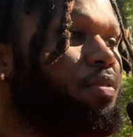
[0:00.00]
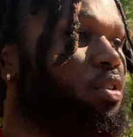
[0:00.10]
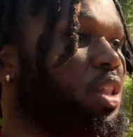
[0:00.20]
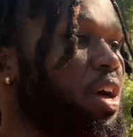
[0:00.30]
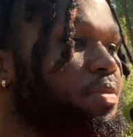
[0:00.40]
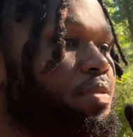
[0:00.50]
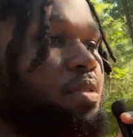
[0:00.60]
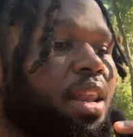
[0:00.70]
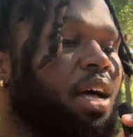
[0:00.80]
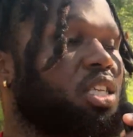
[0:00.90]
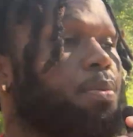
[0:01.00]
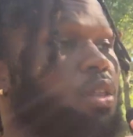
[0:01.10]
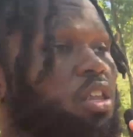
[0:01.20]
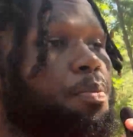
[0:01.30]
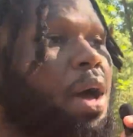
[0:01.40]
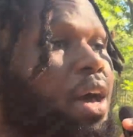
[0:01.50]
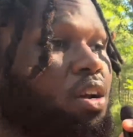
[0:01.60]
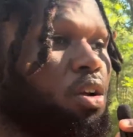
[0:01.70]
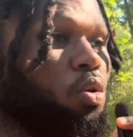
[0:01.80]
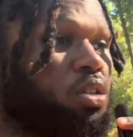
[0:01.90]
of your life. Now, typically the
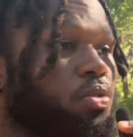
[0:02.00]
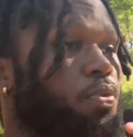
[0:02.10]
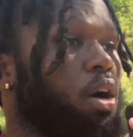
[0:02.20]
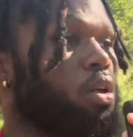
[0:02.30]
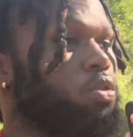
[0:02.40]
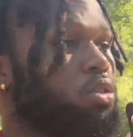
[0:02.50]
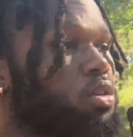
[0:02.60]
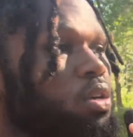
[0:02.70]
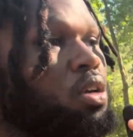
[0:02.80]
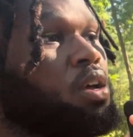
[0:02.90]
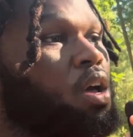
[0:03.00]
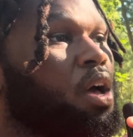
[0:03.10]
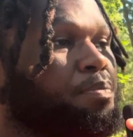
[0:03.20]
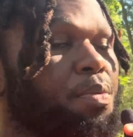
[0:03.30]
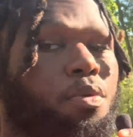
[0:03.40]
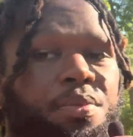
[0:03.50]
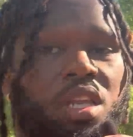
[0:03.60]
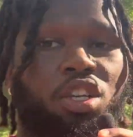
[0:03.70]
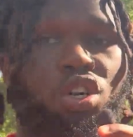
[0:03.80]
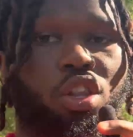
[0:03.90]
pattern goes as follows. People meet
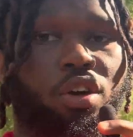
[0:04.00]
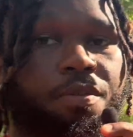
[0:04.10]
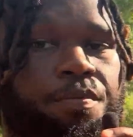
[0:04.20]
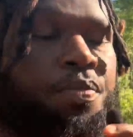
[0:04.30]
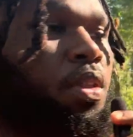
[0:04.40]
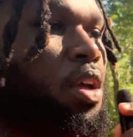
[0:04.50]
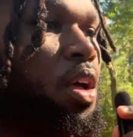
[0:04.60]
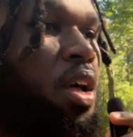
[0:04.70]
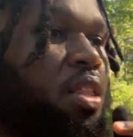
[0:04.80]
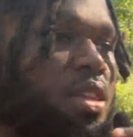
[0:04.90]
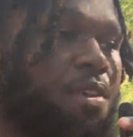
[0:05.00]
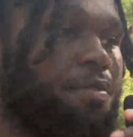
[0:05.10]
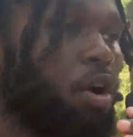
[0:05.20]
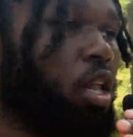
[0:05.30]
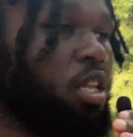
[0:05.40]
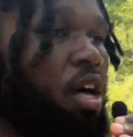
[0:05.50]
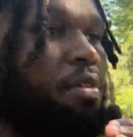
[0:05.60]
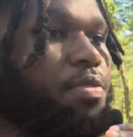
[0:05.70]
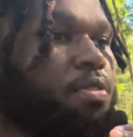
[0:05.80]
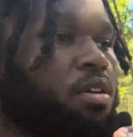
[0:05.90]
each other, they fall in
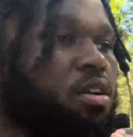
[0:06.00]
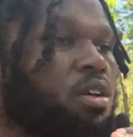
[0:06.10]
love,